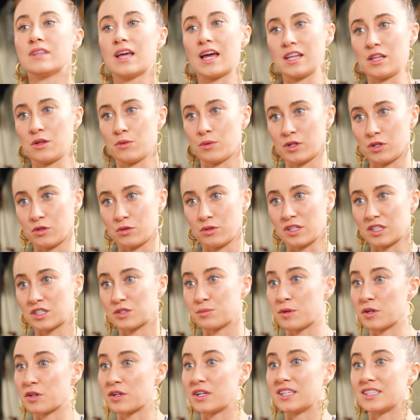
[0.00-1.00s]
anyone who
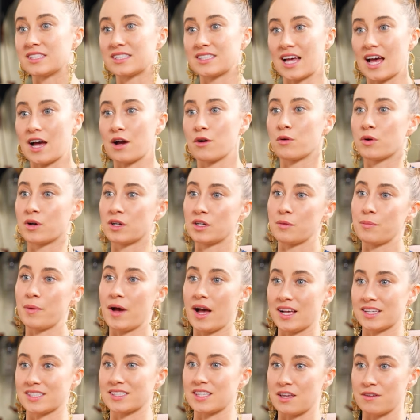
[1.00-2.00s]
experienced that or in a
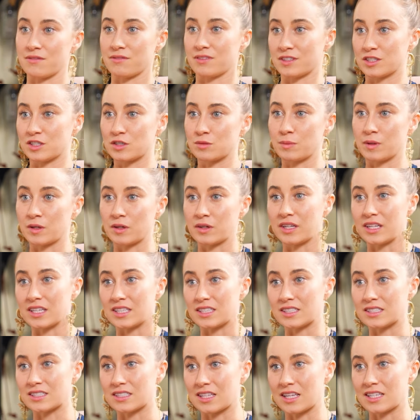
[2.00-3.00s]
past life
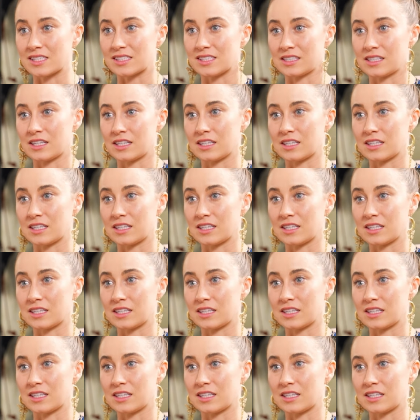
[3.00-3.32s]
experienced this.